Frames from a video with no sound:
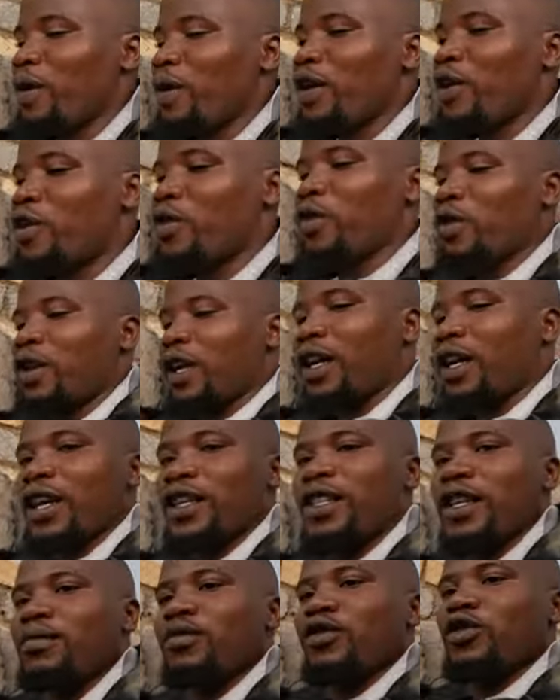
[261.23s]
make you
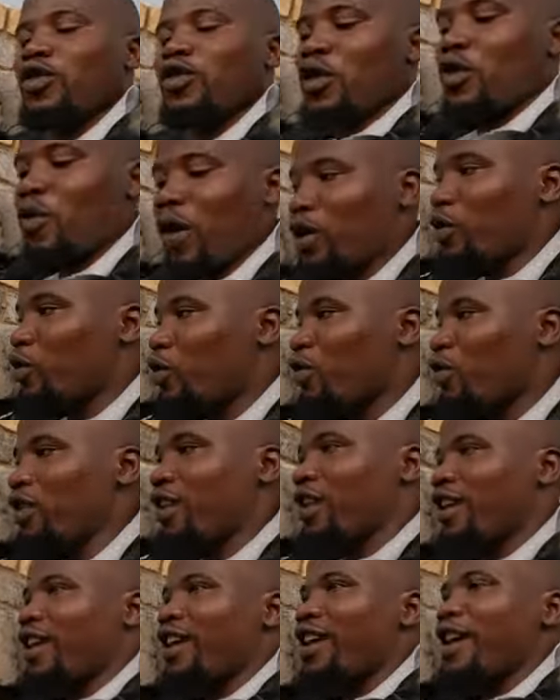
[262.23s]
some story. 1, 2,
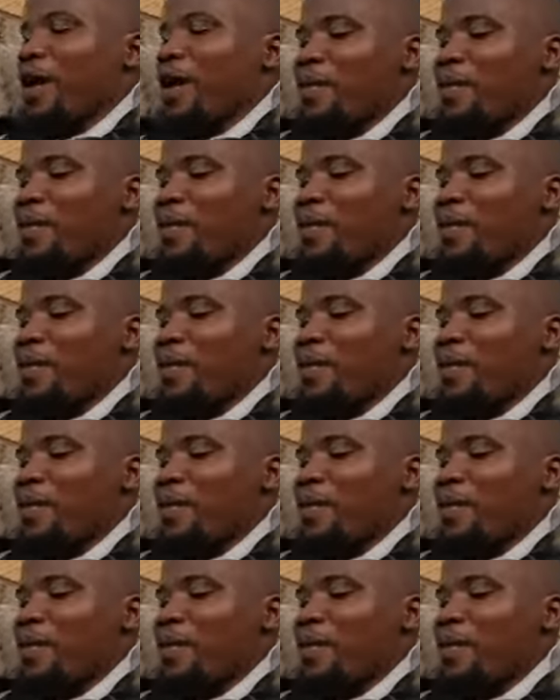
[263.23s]
3.